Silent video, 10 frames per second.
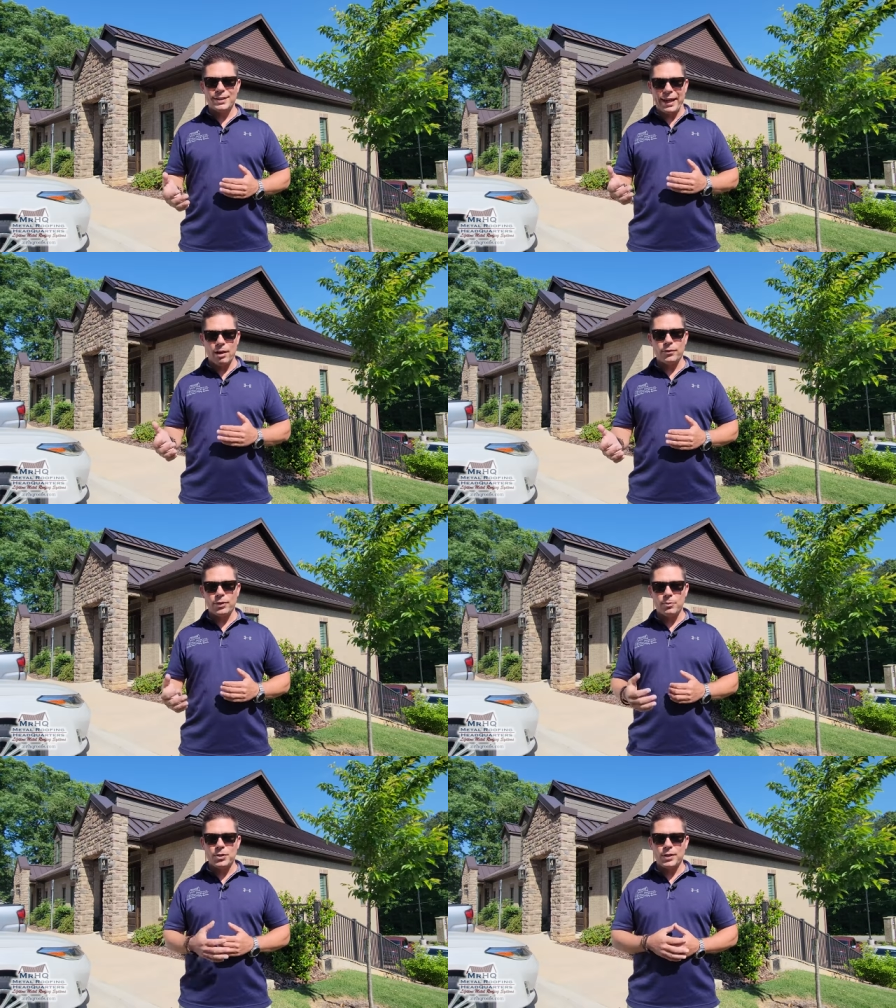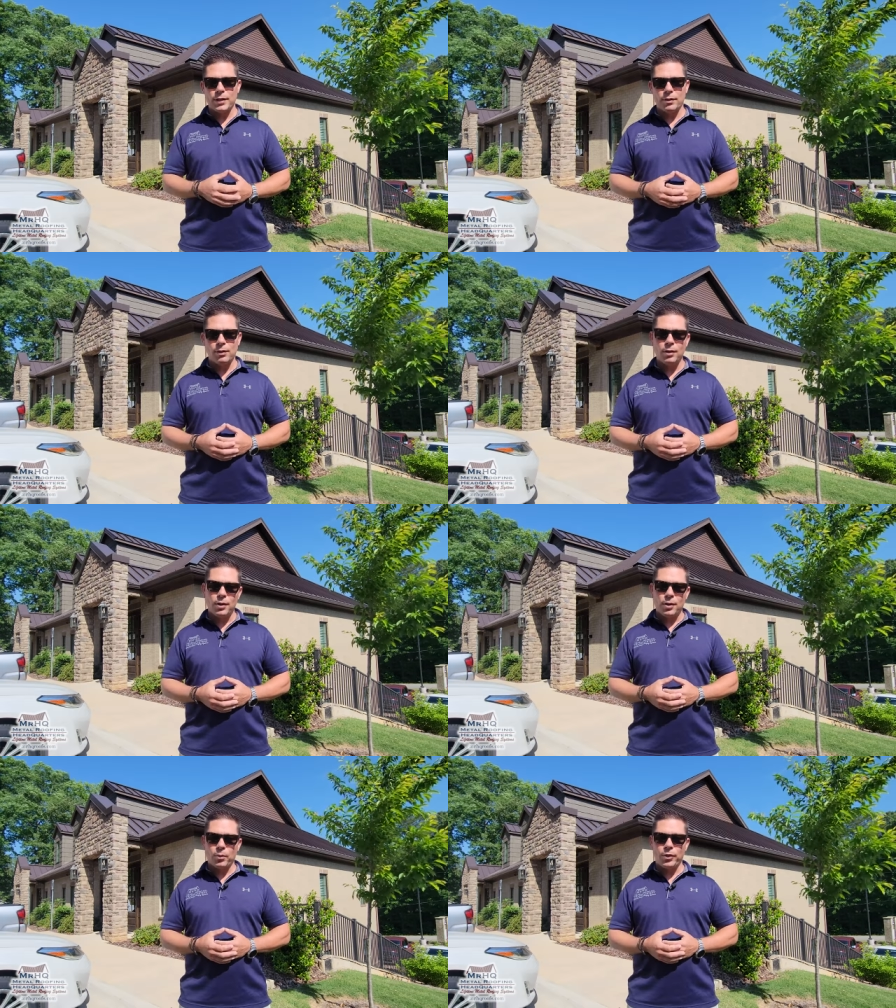galvalume steel
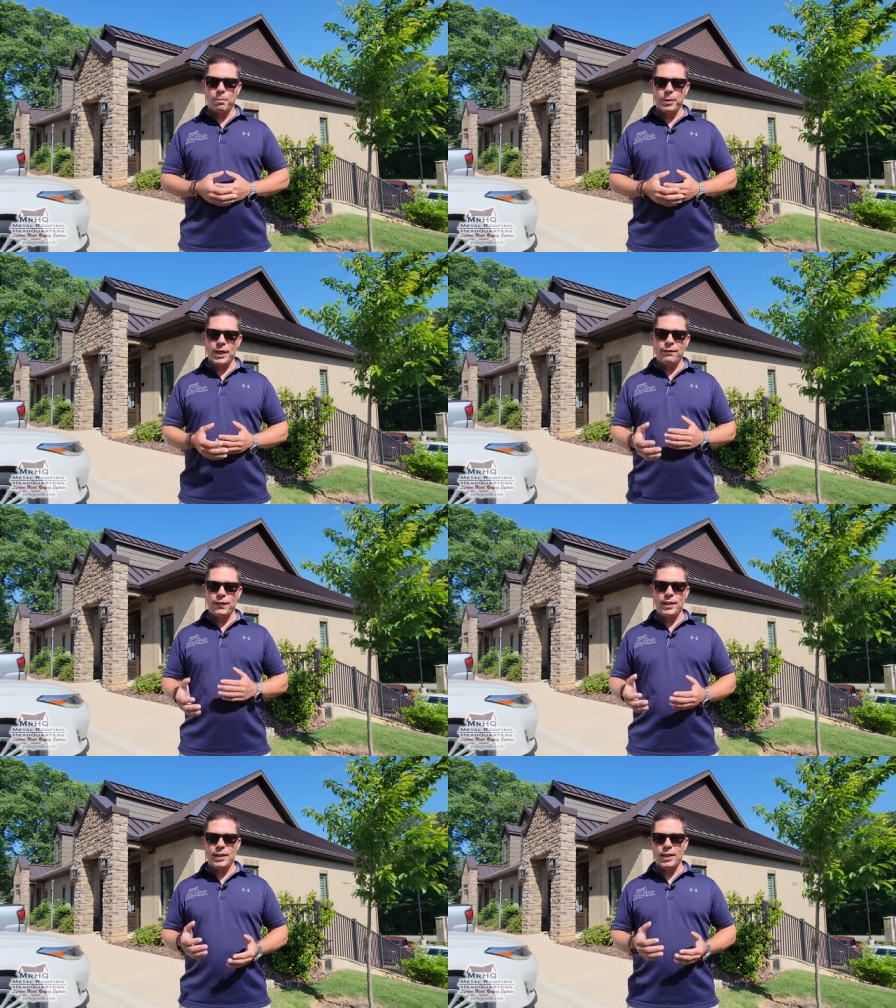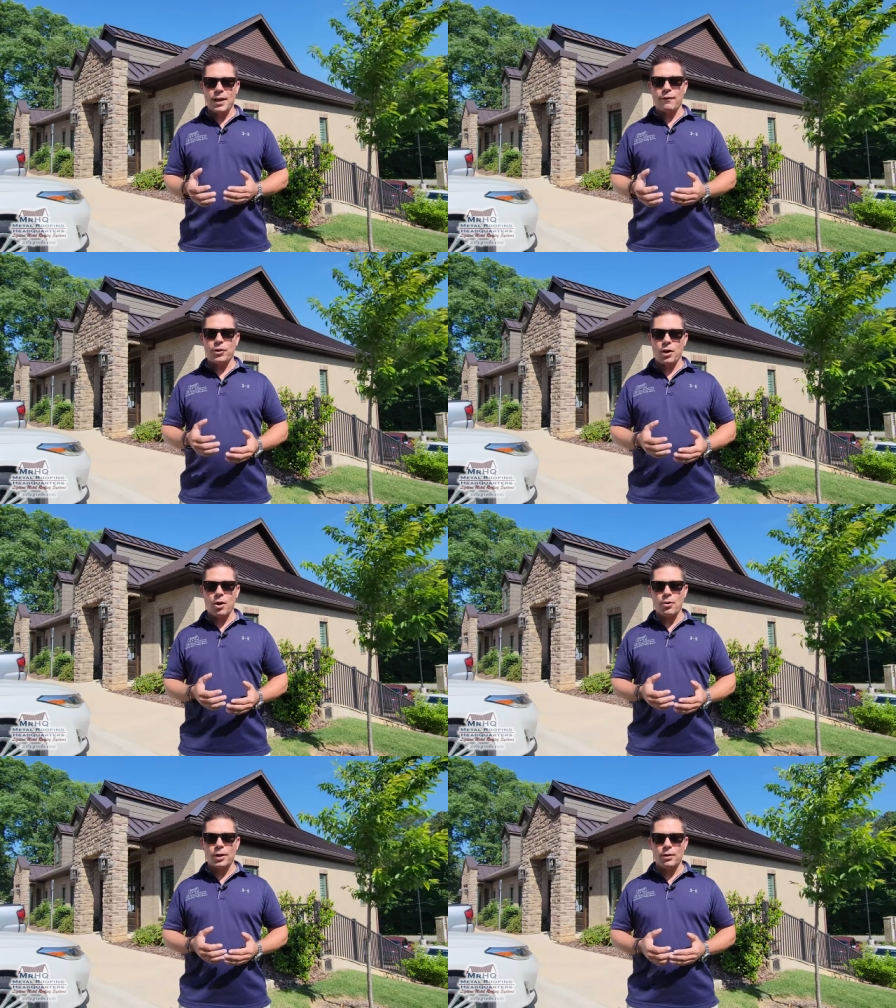with a P V D F
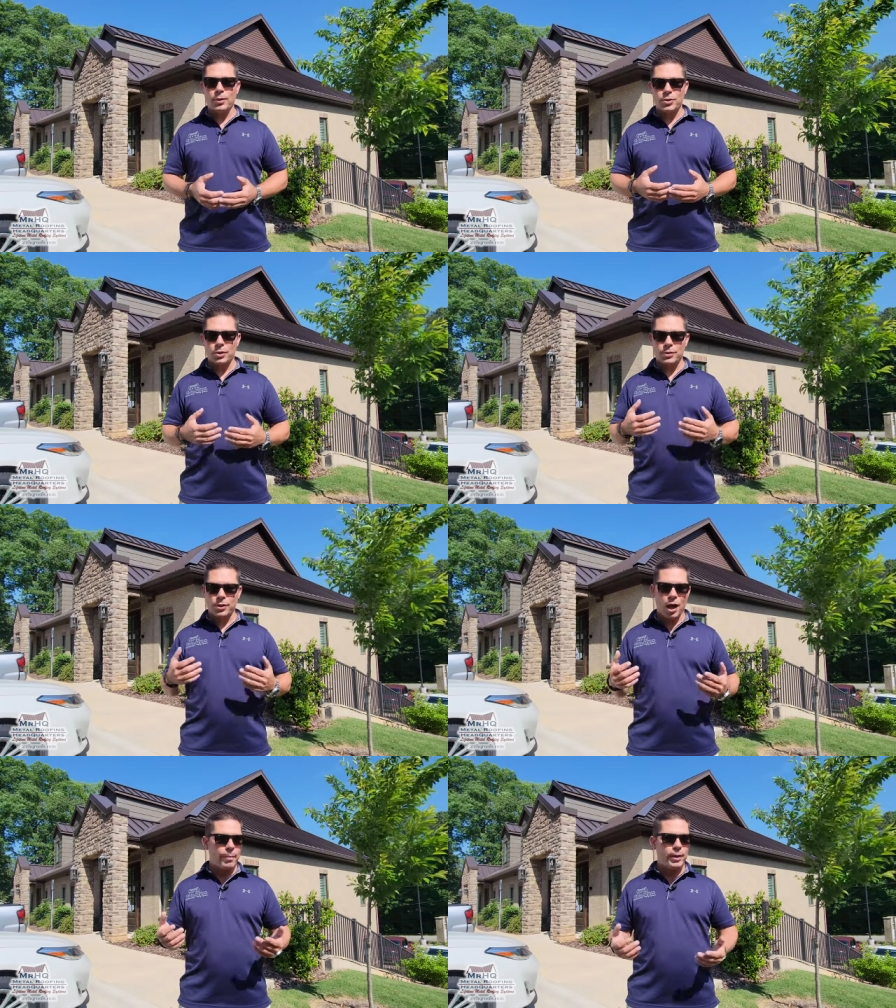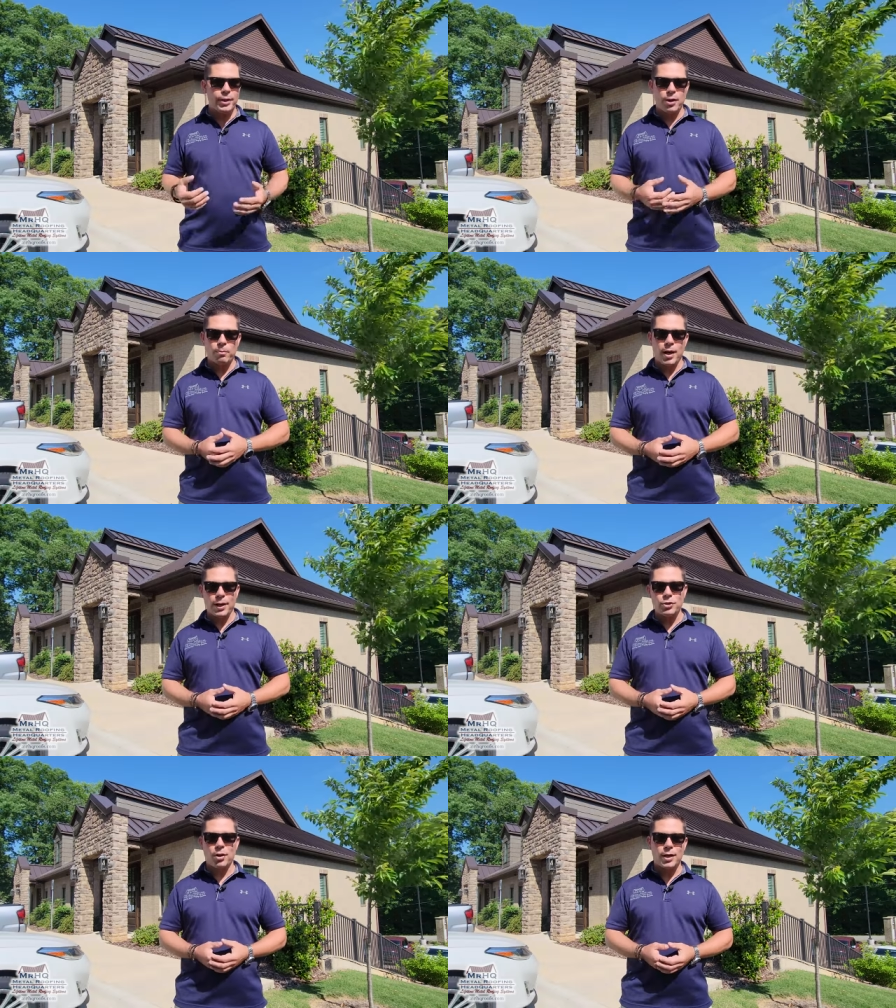coating, which is commonly known by
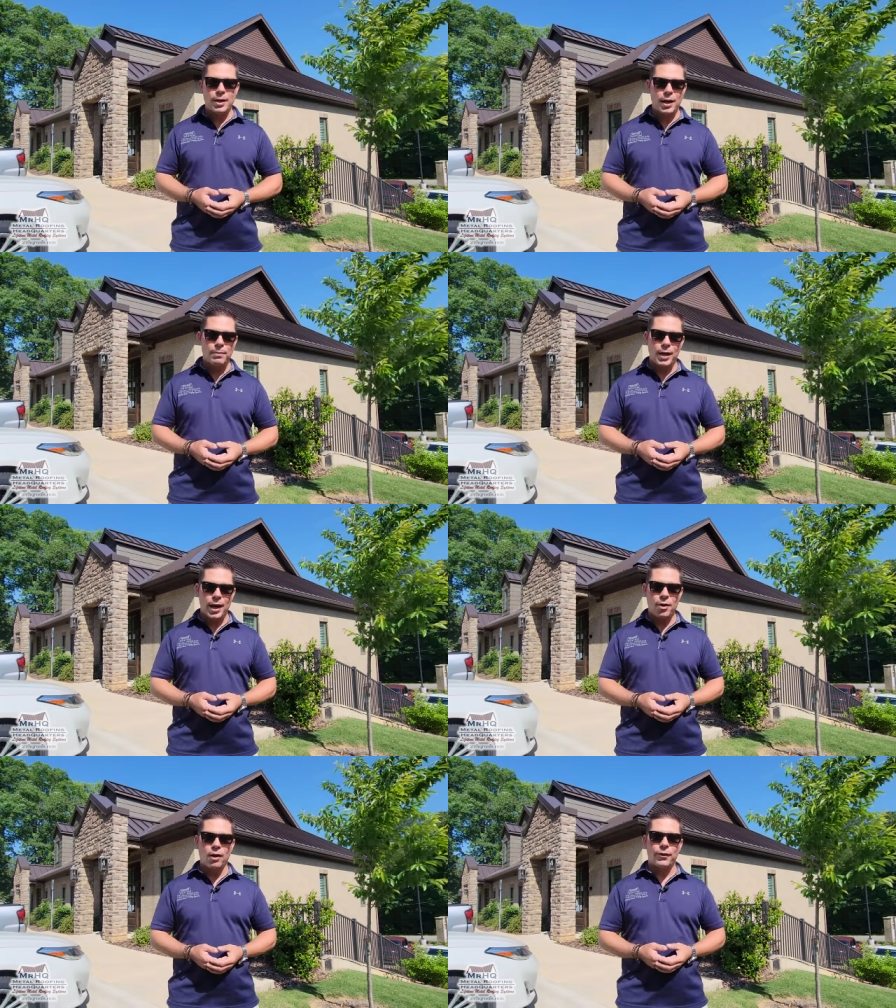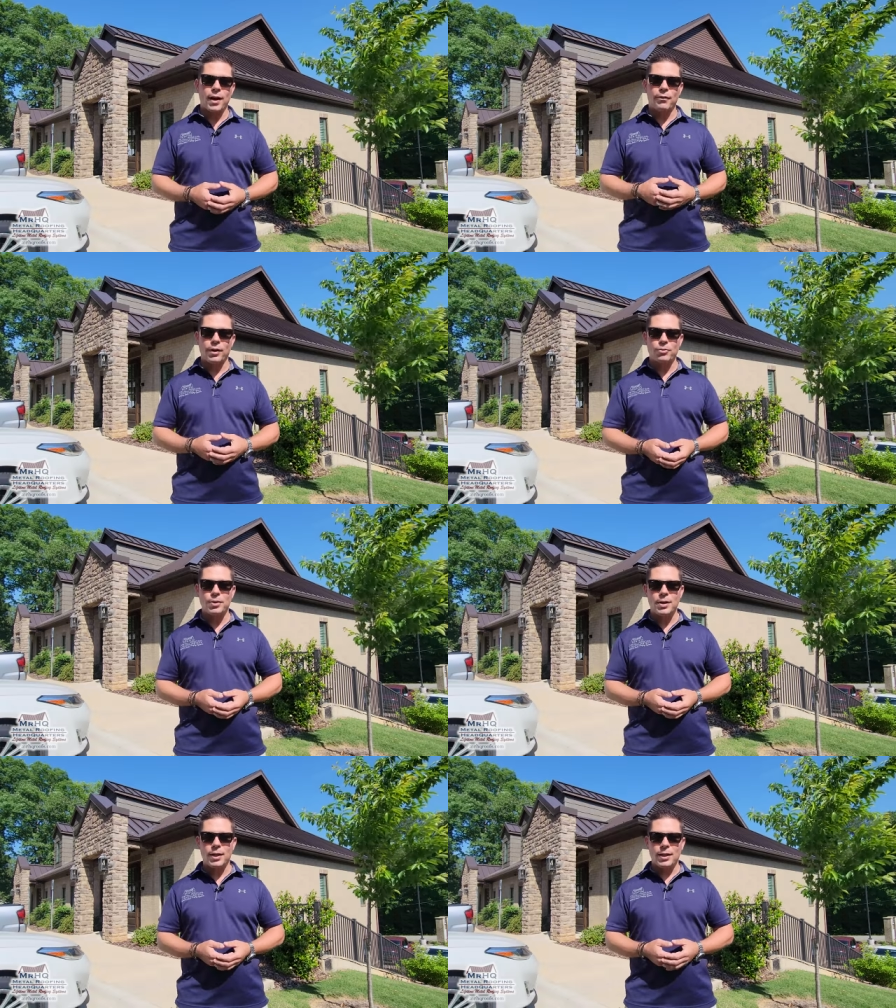its trade name Kynar five hundred.